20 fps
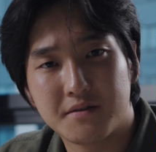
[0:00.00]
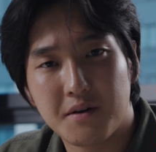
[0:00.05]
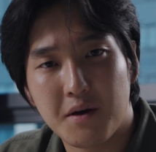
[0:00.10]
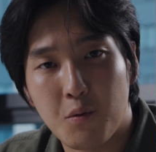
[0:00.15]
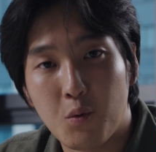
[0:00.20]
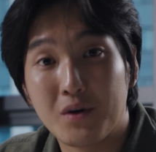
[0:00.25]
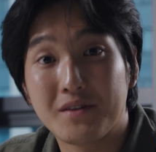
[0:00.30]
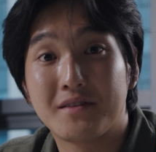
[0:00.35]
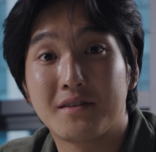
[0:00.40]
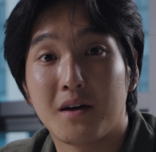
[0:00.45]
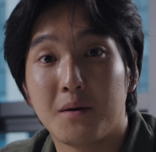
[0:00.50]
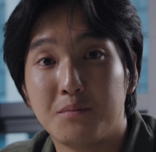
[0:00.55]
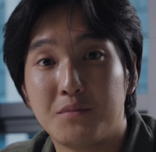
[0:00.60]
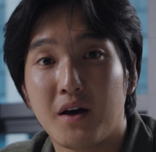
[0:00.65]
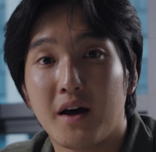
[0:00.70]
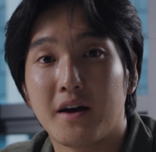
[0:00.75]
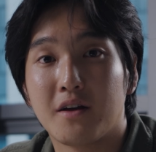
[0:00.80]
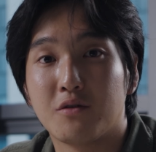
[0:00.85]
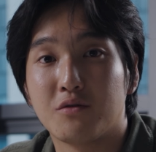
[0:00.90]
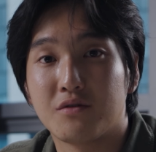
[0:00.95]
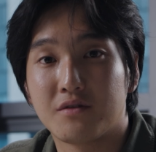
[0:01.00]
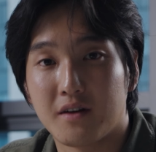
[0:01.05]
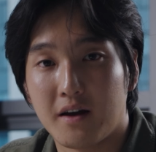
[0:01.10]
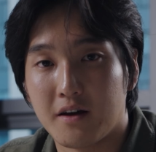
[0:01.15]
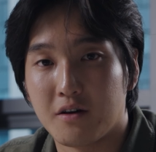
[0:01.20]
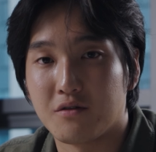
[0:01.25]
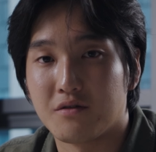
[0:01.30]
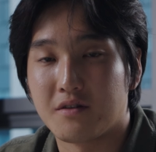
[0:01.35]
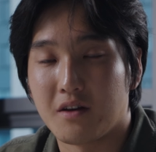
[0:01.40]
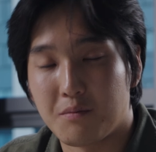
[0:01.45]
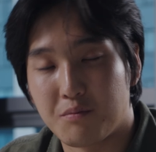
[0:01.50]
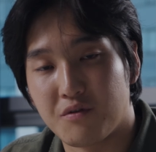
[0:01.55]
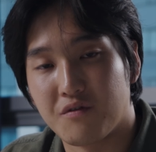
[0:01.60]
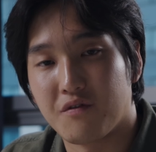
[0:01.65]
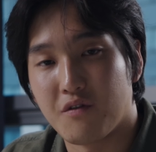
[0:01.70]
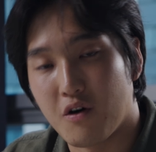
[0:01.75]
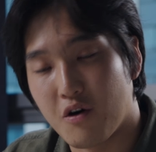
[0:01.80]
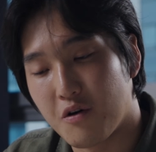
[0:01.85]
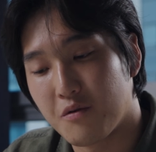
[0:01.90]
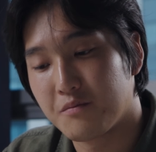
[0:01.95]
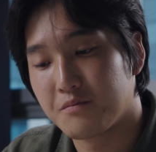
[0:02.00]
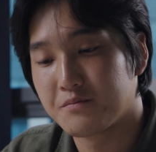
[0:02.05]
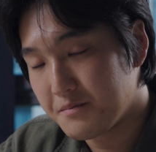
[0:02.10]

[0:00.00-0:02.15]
and what subtitle styles they prefer.